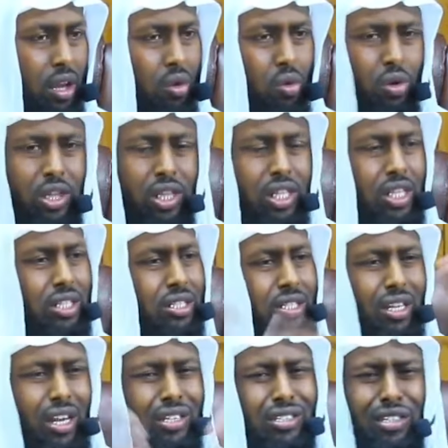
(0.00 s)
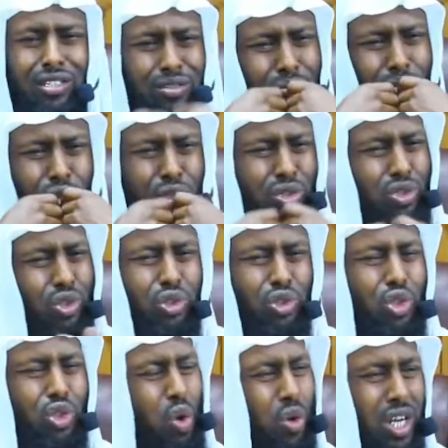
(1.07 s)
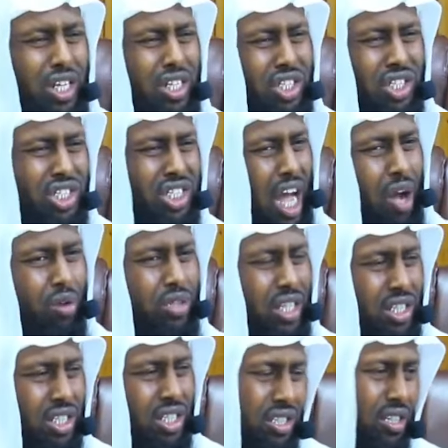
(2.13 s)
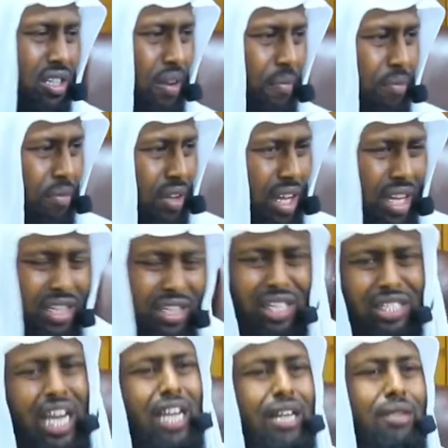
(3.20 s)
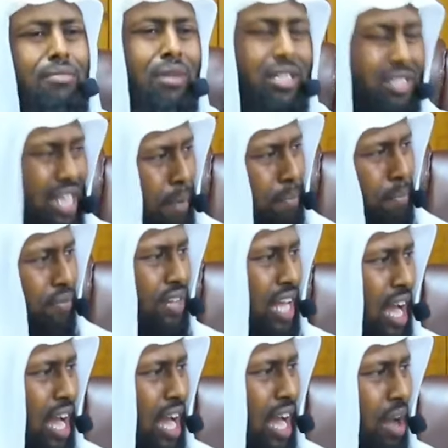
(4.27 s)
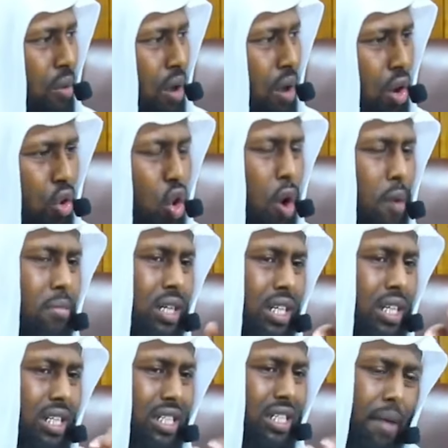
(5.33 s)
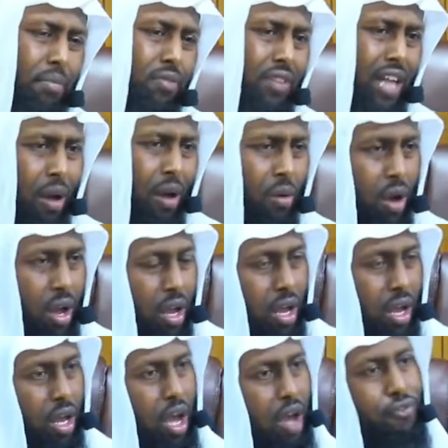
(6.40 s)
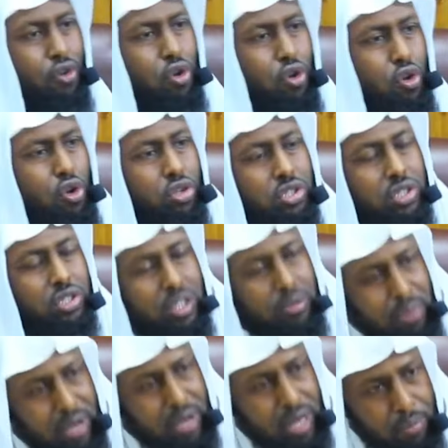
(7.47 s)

all of these uh, jokish, childish, entertainment type of da'wah, comedy type of da'wah, of course many people will follow you,